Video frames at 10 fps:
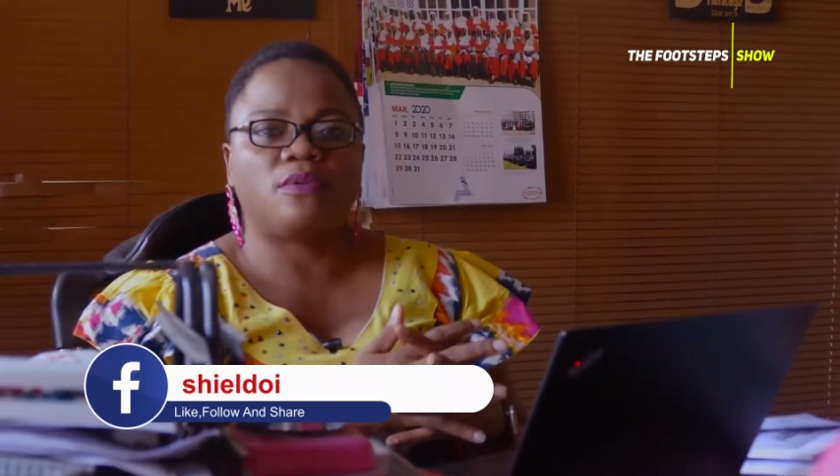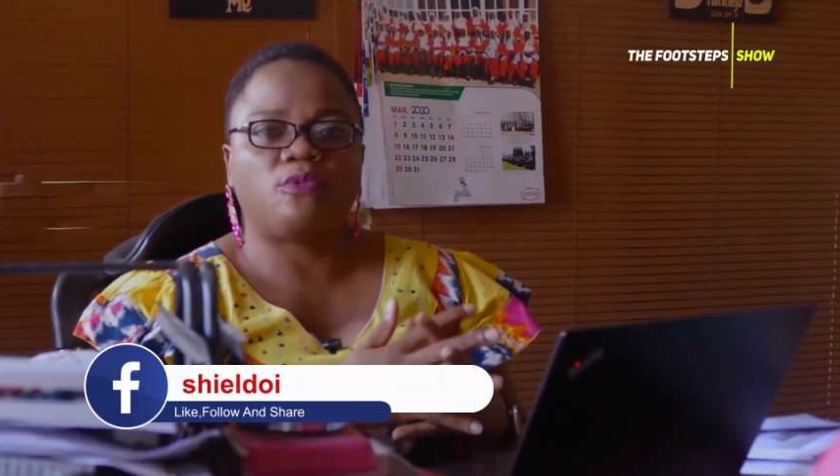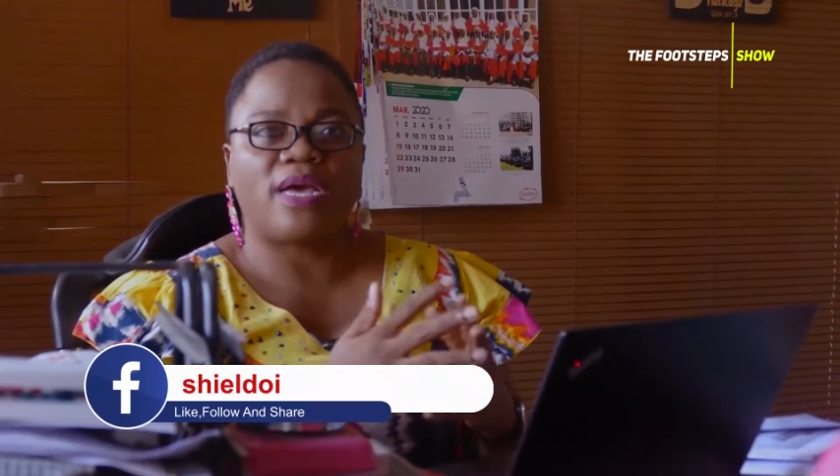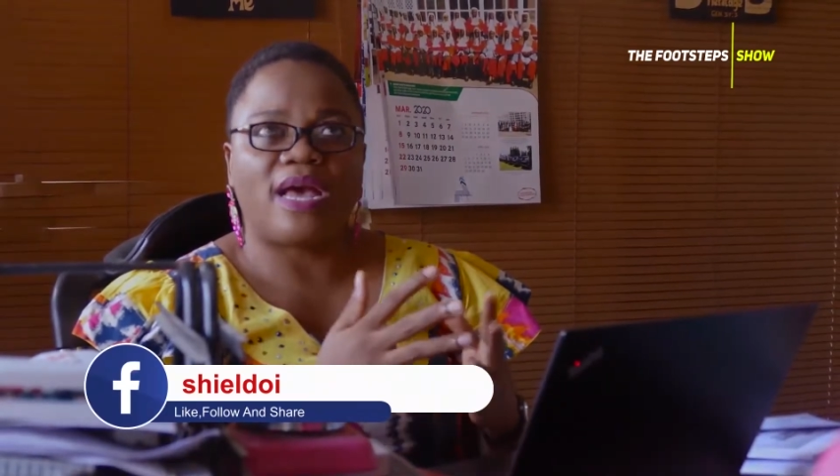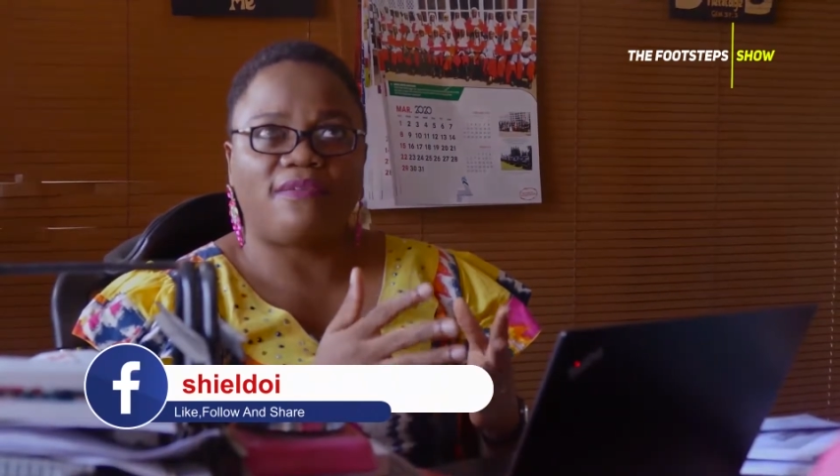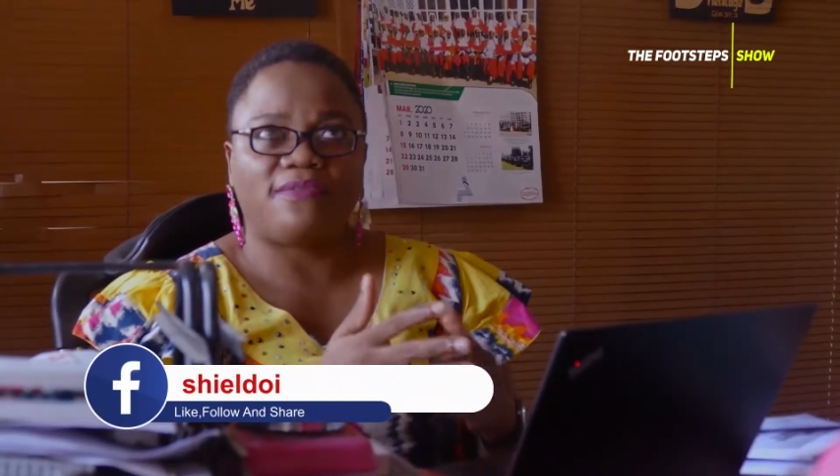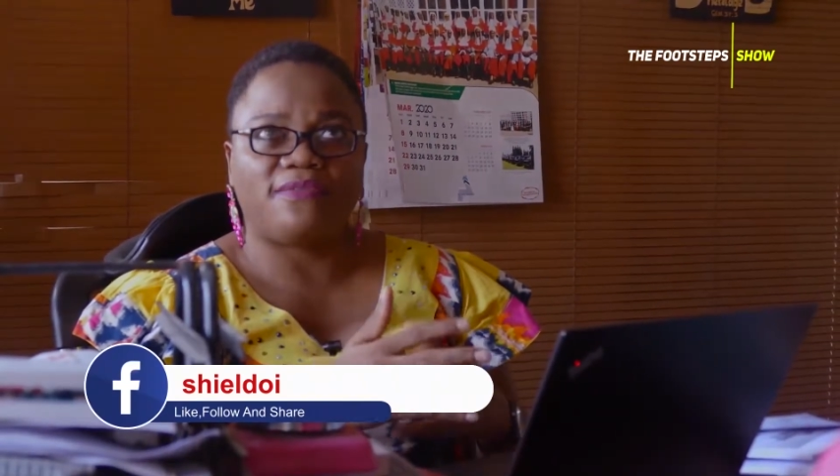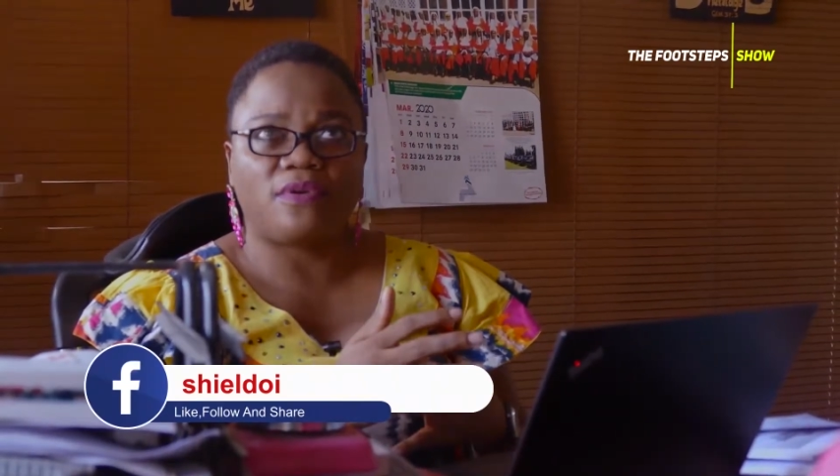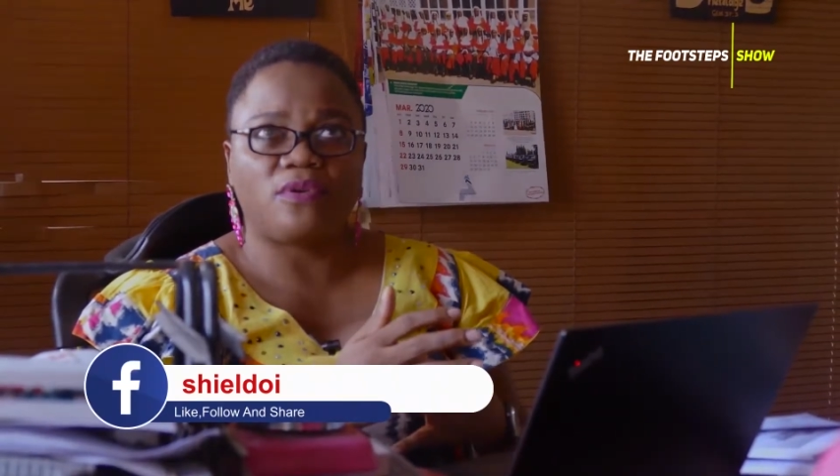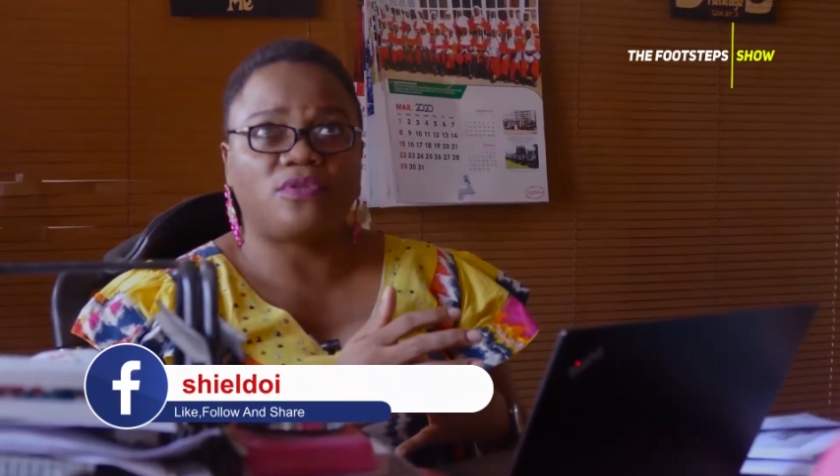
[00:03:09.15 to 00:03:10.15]
We
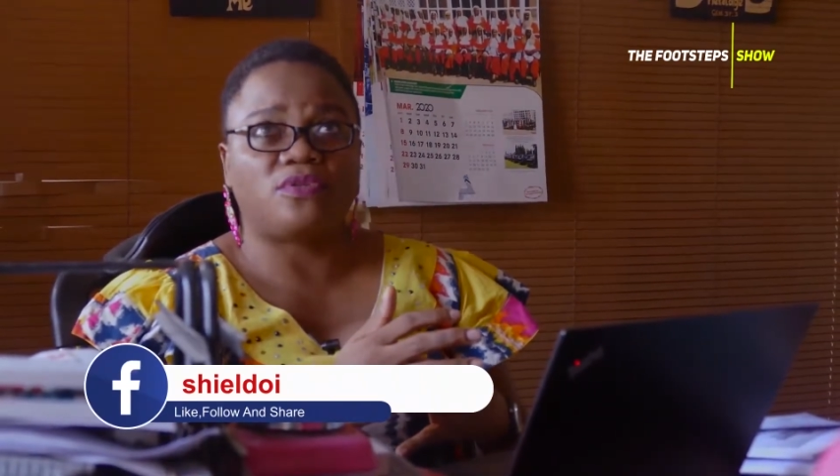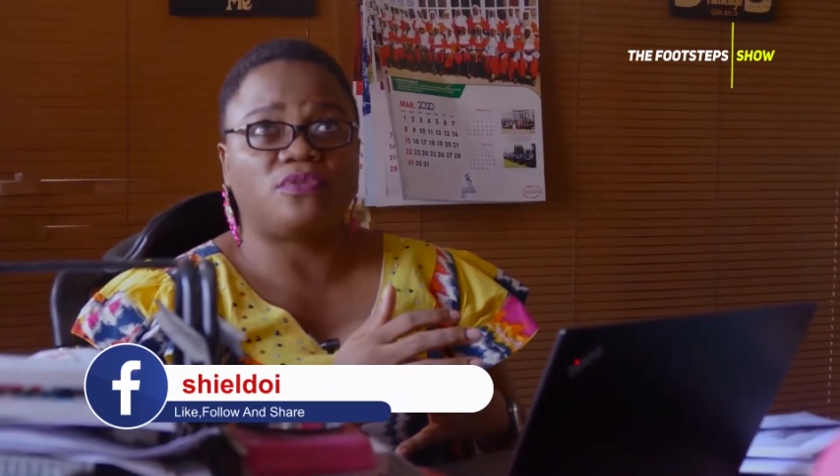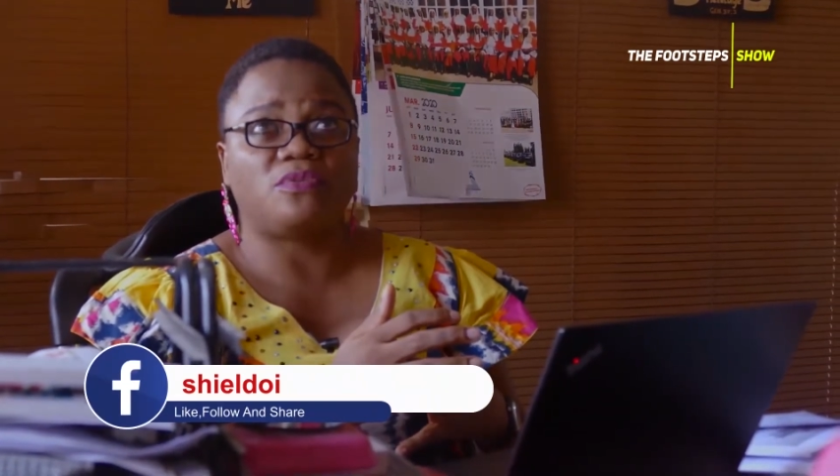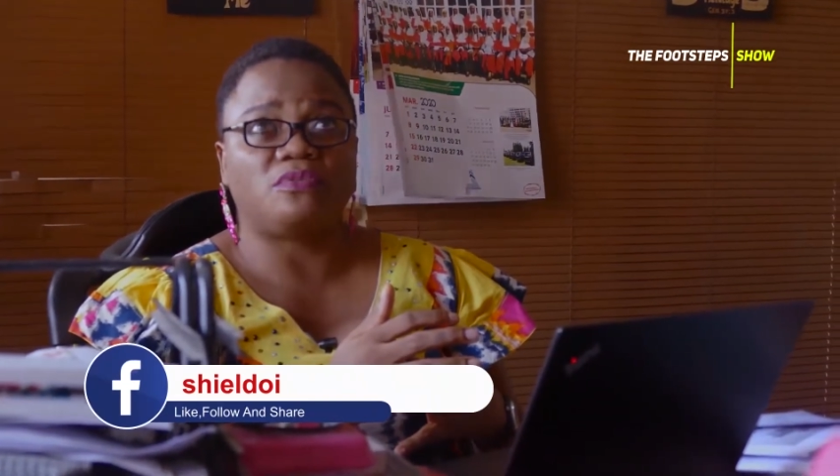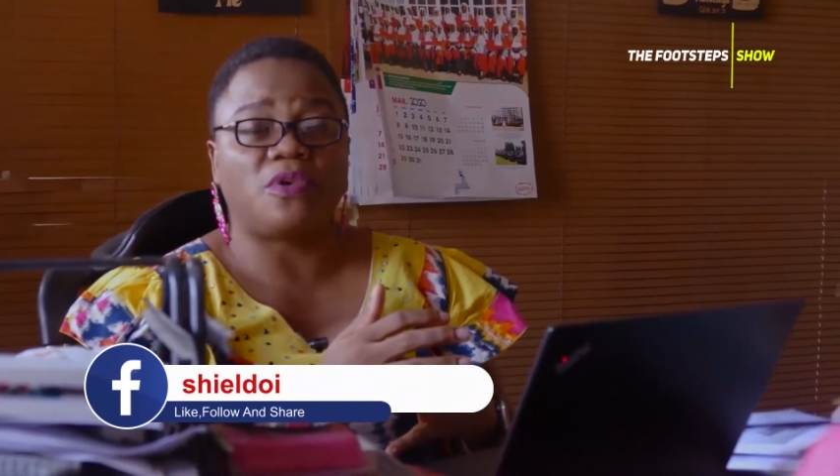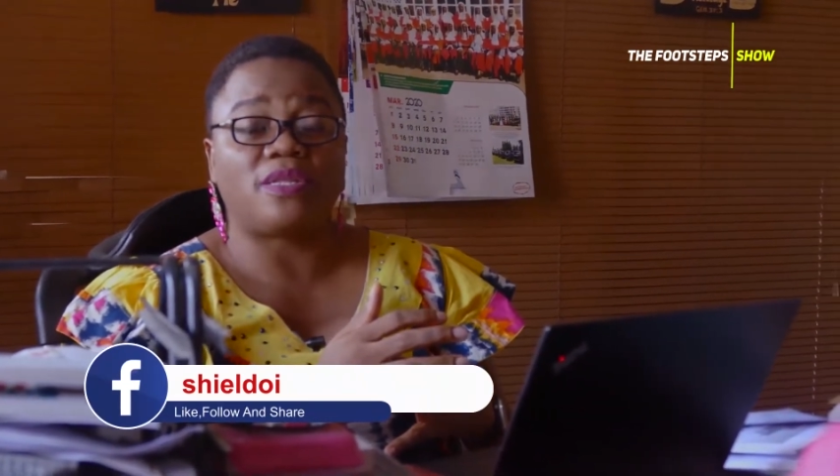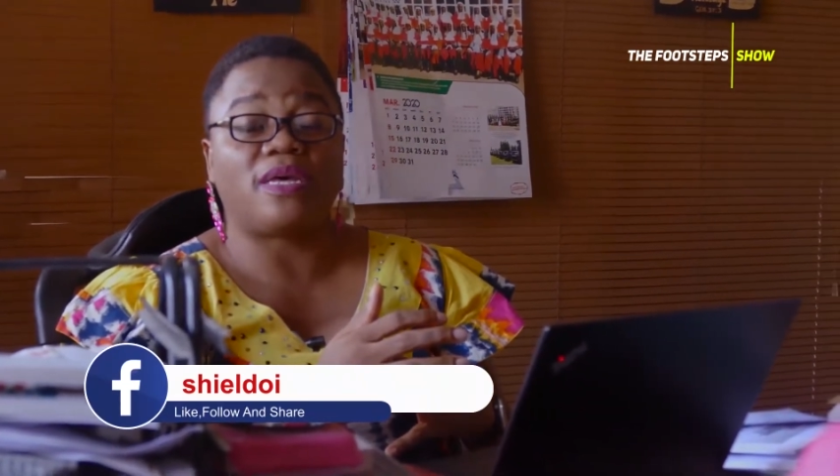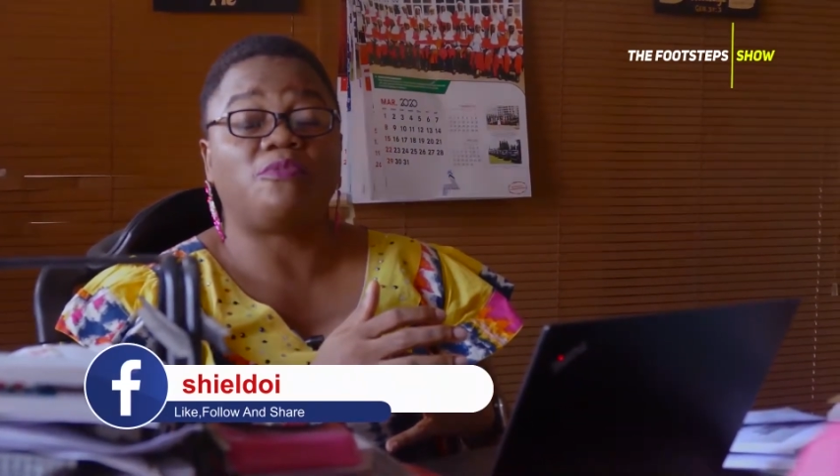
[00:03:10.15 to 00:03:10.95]
have close to more than